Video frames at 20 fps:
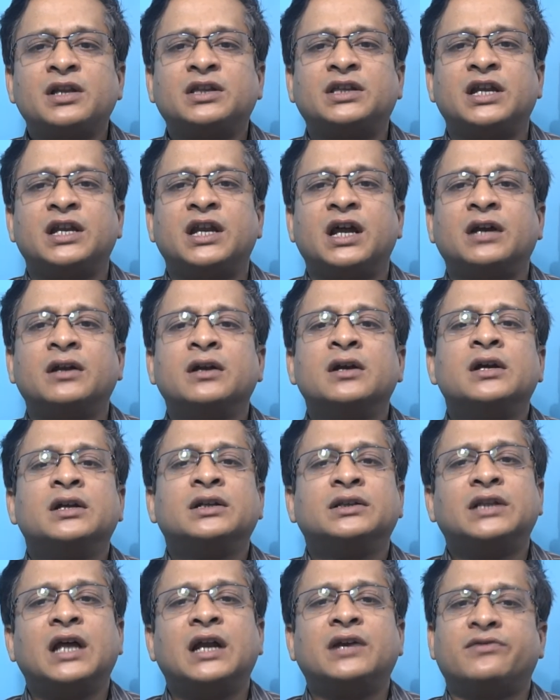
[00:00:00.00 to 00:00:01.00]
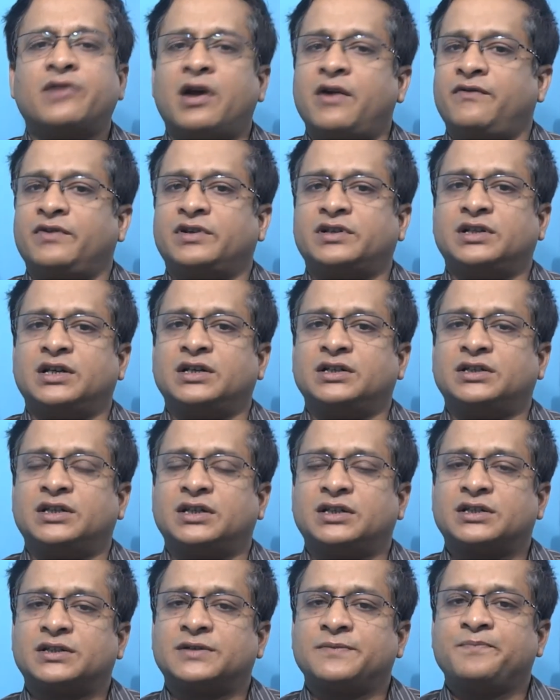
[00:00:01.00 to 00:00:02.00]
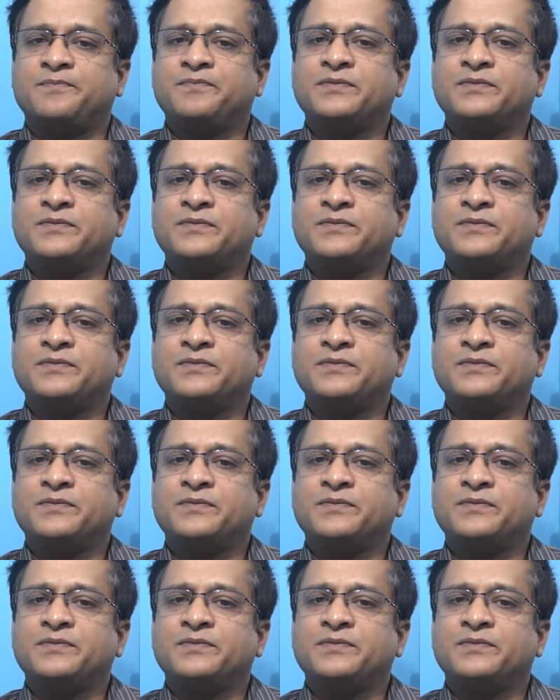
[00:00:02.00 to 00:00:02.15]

thinner than Trivex lenses.